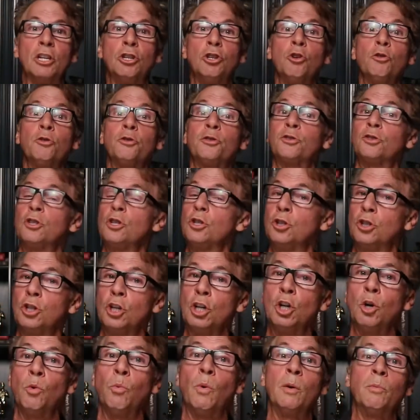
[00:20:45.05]
used to
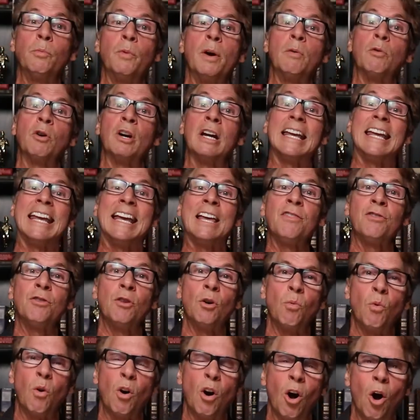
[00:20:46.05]
do when we were in
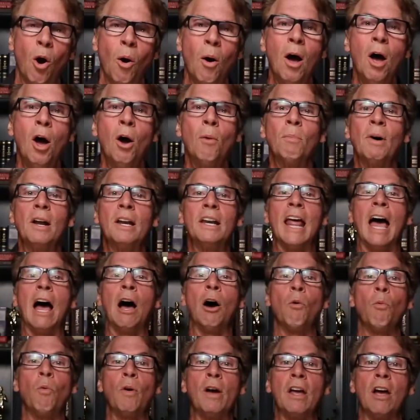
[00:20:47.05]
the world, but
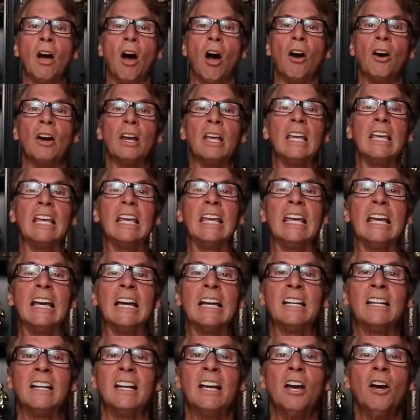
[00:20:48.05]
now we are
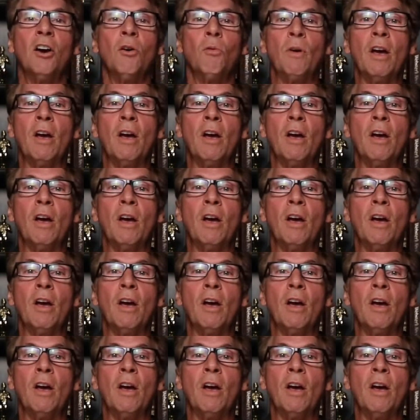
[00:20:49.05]
in,